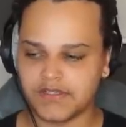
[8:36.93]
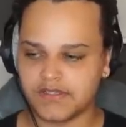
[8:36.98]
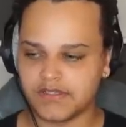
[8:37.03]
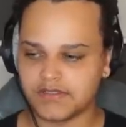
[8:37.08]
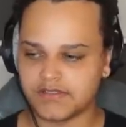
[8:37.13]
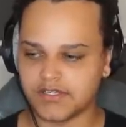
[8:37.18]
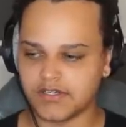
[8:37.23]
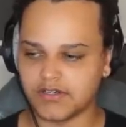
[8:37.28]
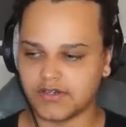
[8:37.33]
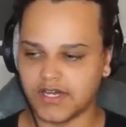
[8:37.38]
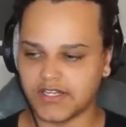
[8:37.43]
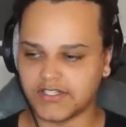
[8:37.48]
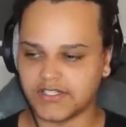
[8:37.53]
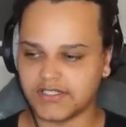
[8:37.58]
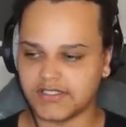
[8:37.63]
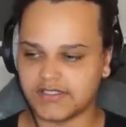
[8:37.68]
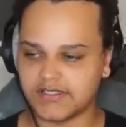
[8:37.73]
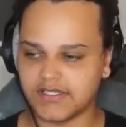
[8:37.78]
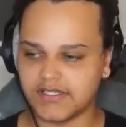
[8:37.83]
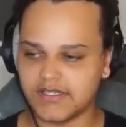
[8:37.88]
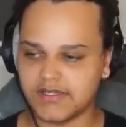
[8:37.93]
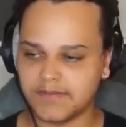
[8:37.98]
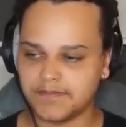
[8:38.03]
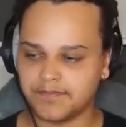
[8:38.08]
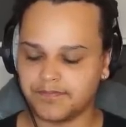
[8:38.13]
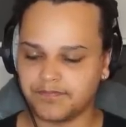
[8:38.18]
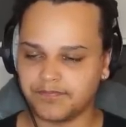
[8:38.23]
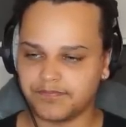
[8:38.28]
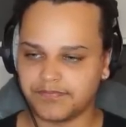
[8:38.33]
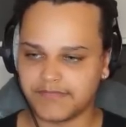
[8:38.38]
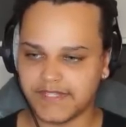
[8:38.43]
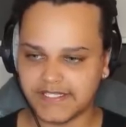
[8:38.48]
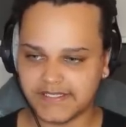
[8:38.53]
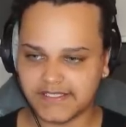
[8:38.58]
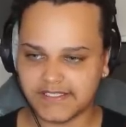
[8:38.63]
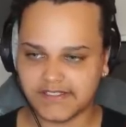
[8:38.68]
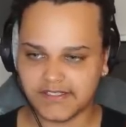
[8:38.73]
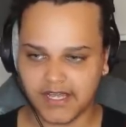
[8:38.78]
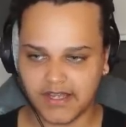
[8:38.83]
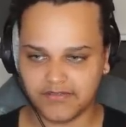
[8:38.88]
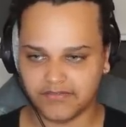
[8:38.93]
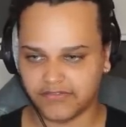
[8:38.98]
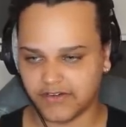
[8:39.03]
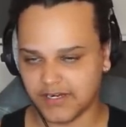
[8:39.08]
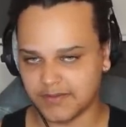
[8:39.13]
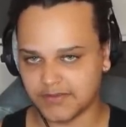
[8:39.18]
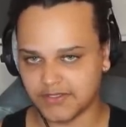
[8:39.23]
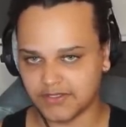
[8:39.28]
So as you can see, this is 9 frames.